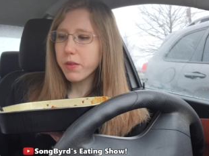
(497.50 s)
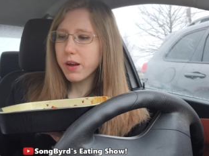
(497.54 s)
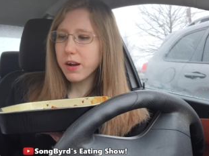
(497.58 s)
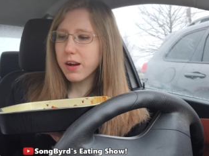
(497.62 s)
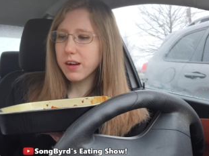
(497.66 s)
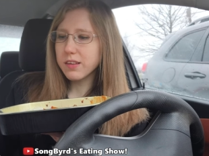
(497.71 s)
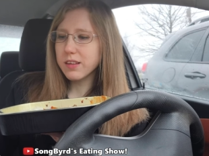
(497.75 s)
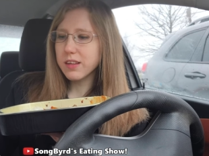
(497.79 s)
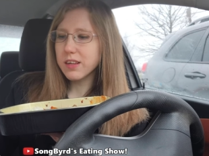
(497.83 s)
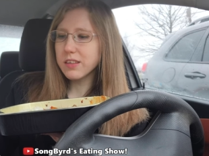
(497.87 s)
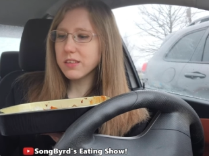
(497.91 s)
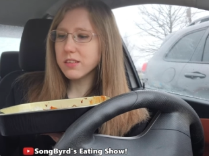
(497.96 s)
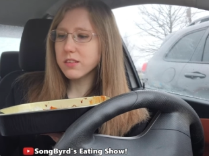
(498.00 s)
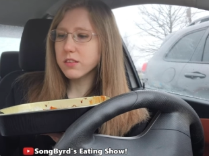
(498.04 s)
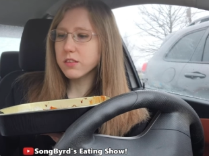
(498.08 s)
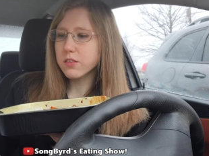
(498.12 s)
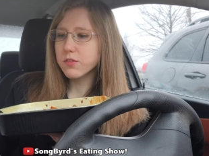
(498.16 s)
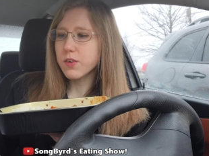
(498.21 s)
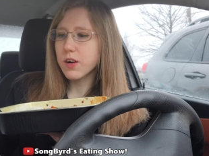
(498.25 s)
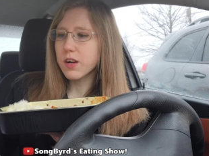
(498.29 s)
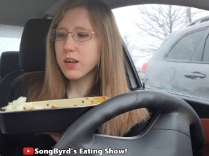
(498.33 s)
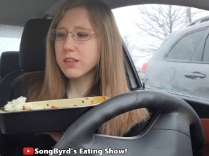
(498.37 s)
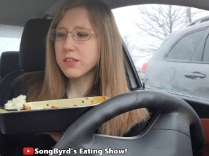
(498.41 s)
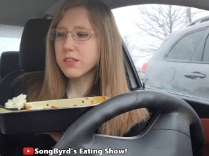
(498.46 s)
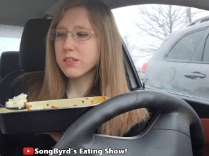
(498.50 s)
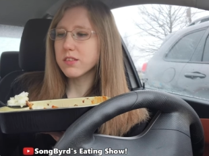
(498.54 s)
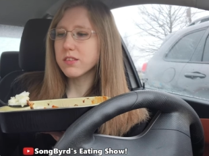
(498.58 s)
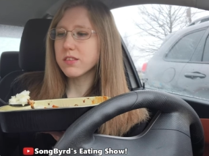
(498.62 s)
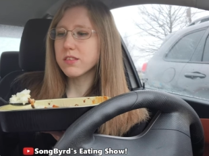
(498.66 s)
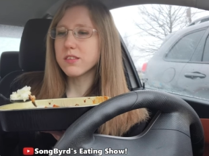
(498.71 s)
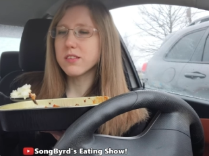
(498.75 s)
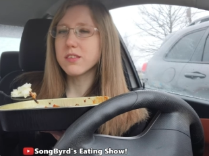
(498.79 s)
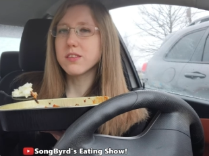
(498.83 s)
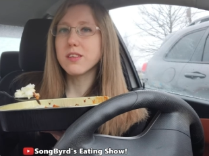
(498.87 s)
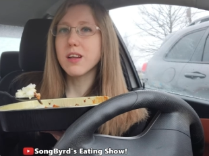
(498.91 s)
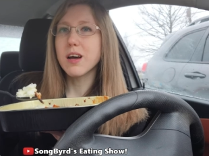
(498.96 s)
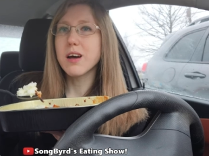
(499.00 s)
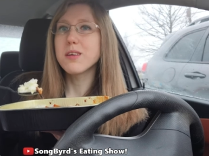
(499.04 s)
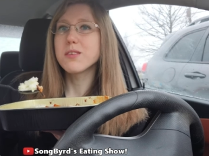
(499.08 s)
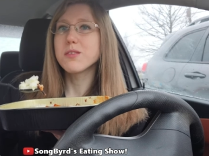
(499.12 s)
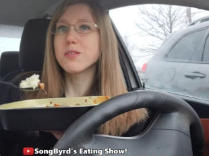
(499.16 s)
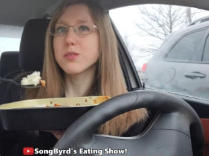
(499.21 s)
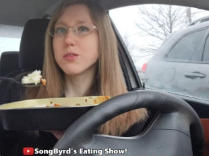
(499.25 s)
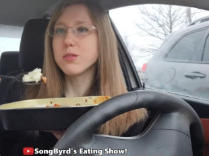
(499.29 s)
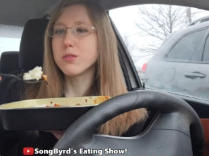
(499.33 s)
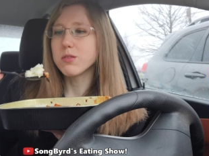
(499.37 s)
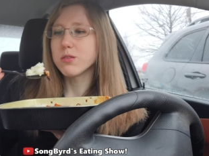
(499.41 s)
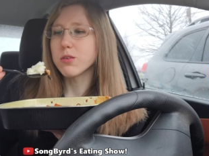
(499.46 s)
I like this rice. It is not
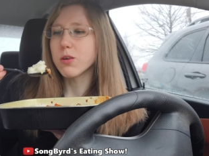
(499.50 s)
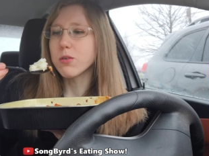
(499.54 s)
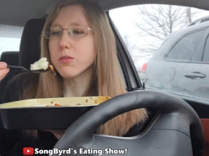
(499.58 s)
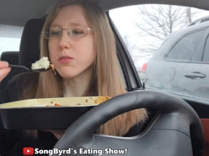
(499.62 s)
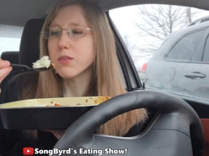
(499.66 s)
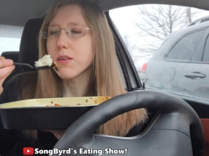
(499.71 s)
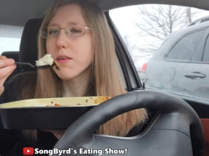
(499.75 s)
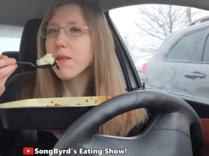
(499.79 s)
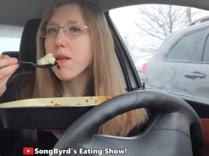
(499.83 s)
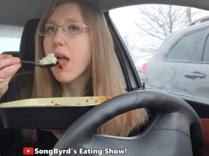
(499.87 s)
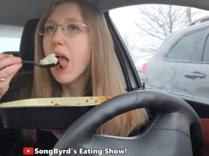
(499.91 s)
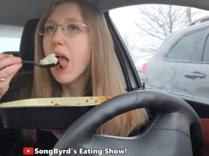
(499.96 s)
too salty.